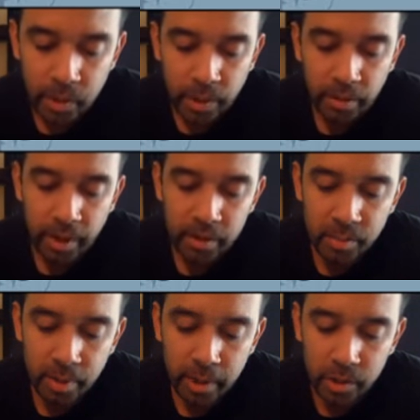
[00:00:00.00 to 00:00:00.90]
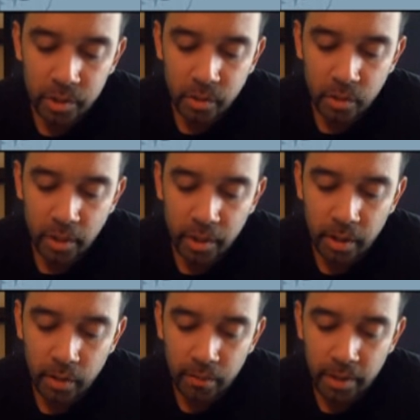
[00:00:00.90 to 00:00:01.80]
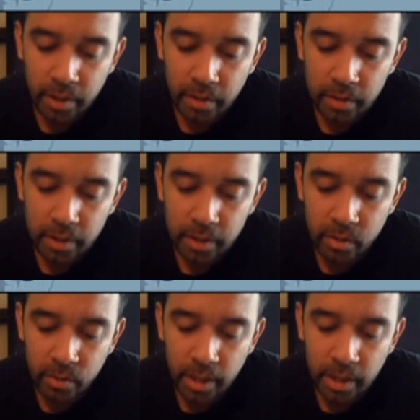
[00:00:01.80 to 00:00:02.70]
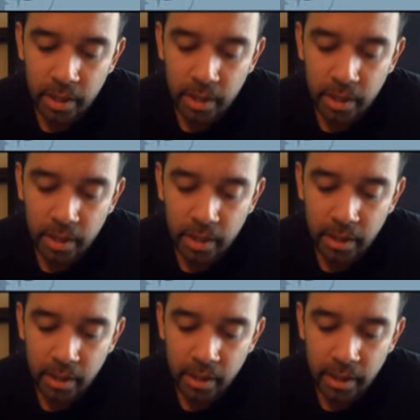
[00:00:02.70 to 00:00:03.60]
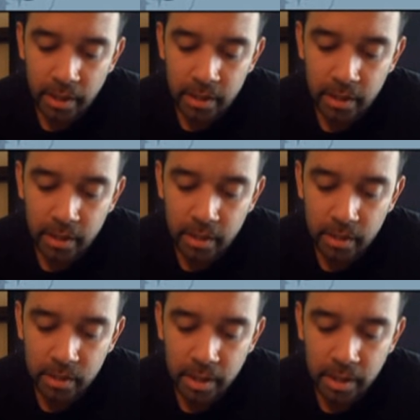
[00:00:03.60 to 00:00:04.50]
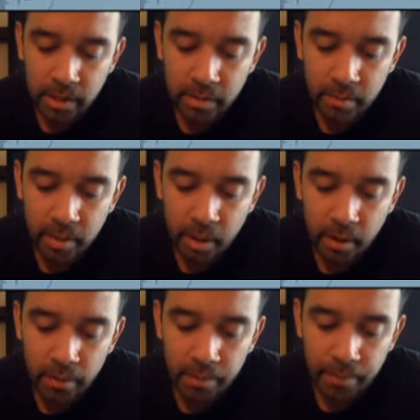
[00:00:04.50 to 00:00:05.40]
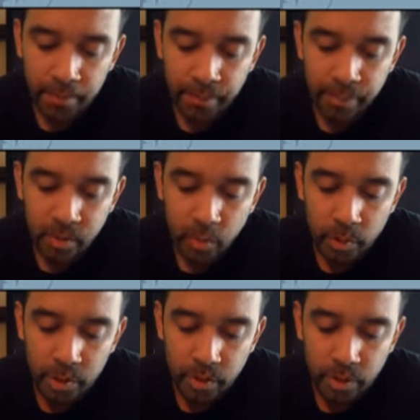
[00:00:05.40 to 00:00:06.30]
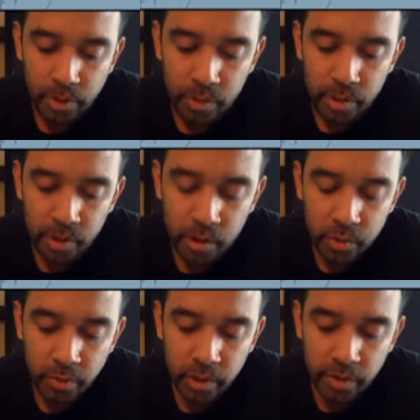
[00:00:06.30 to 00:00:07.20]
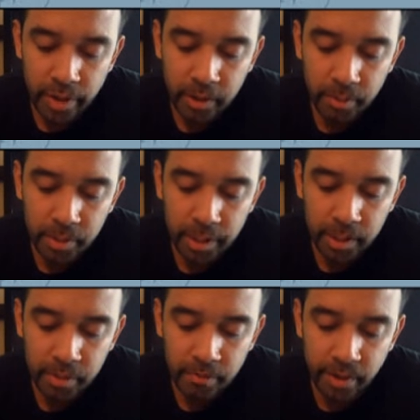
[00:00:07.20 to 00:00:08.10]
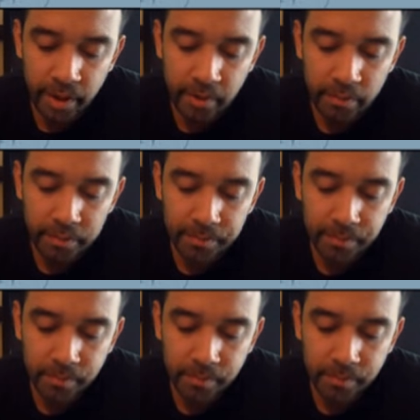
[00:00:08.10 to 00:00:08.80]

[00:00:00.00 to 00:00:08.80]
The trailer air supply control on newer vehicles is a red 8-sided knob which you use to control the tractor protection valve.